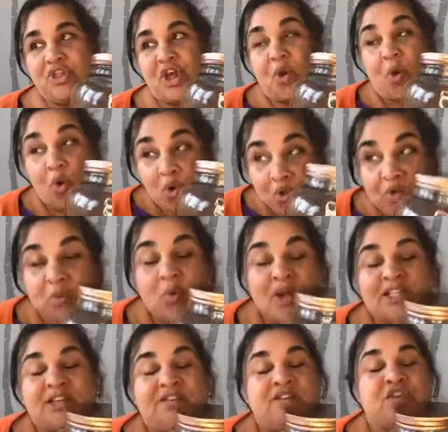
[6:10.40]
all the
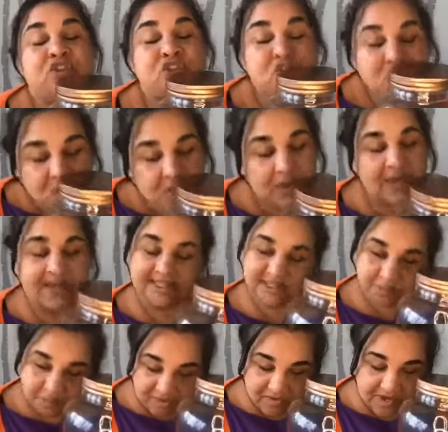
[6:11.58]
wonderful new
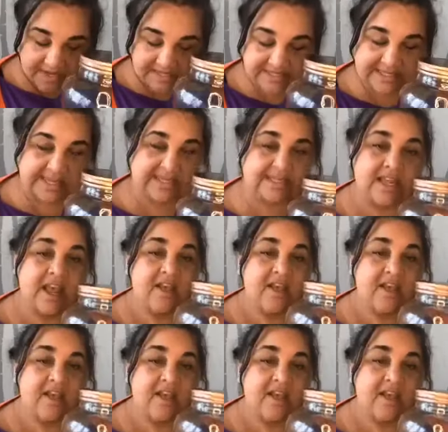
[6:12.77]
experiences